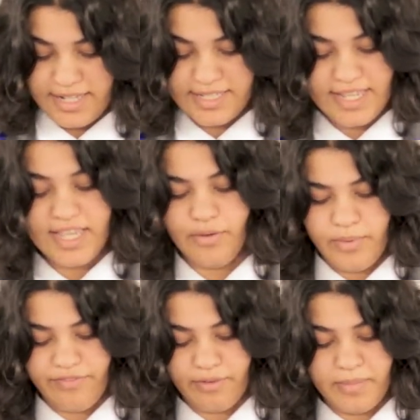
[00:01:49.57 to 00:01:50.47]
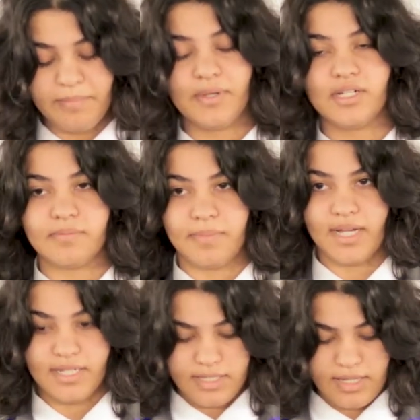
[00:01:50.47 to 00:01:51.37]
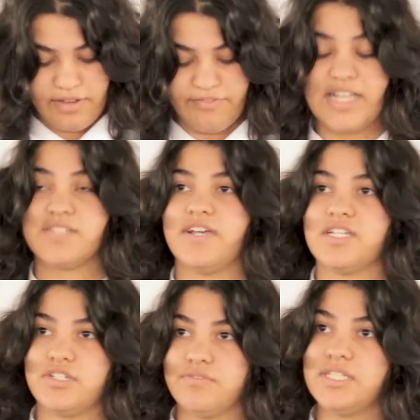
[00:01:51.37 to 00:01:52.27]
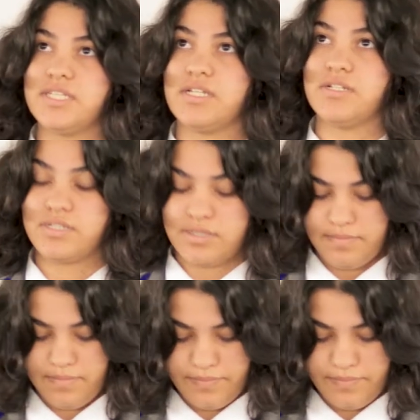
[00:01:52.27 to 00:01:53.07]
and staying away from impulse buys and fast fashion retailers.